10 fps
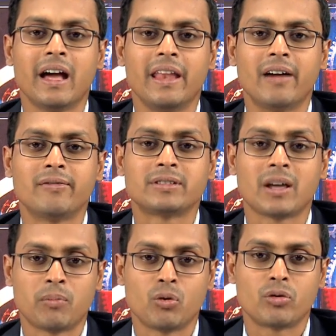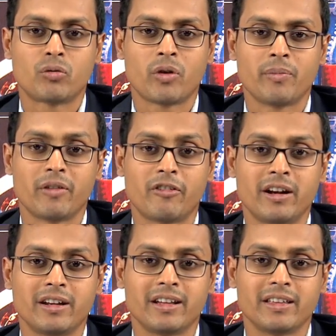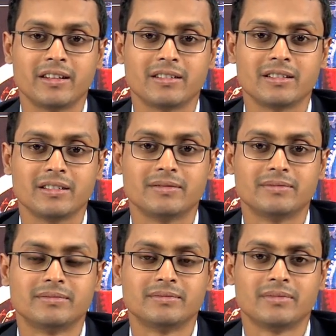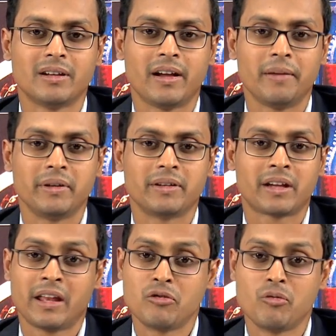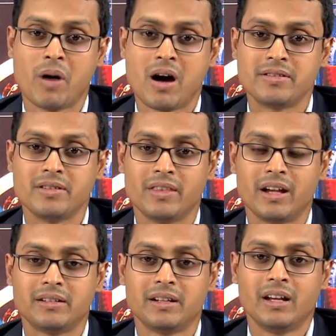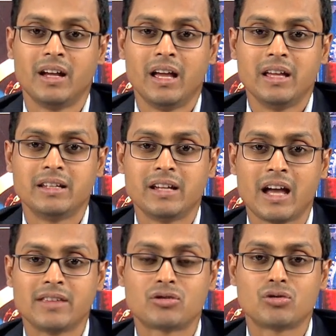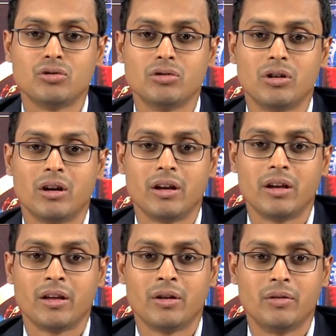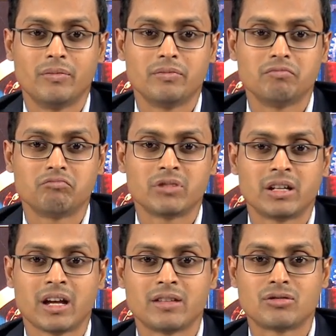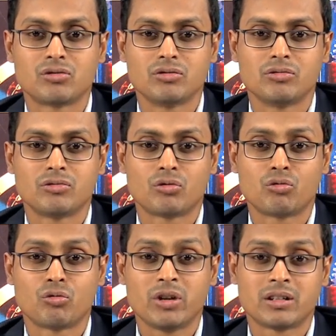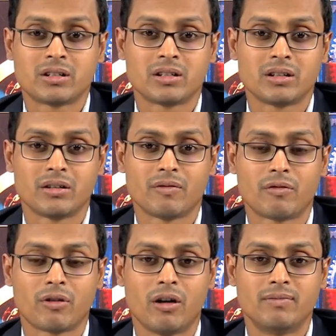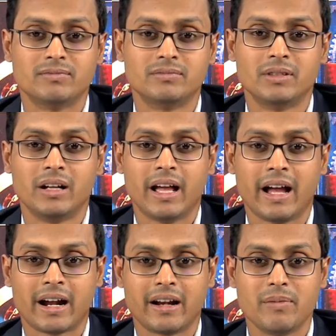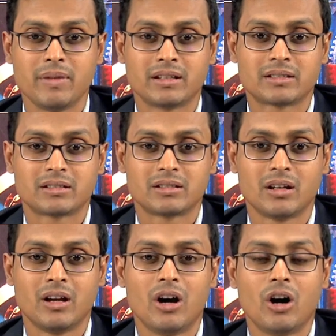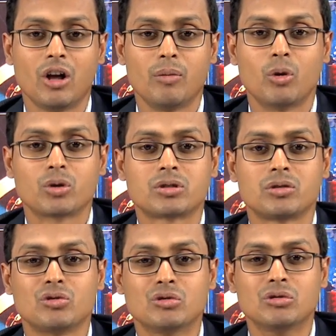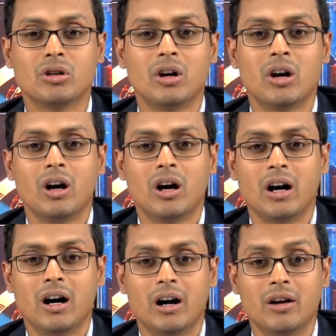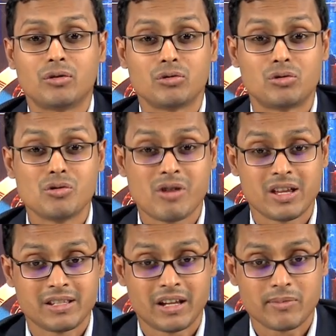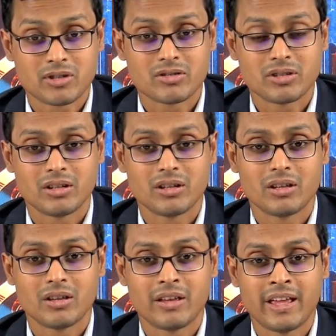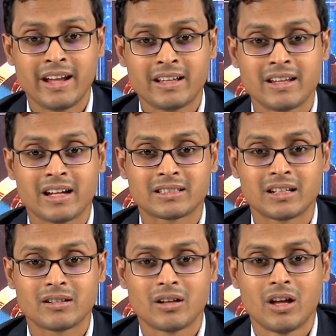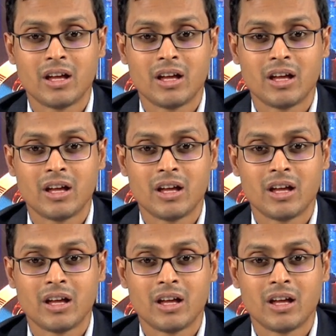enough support from the funding agency. I mean, can you imagine that? He has to, he has to quit from academics almost to do his chemistry. Heck reaction,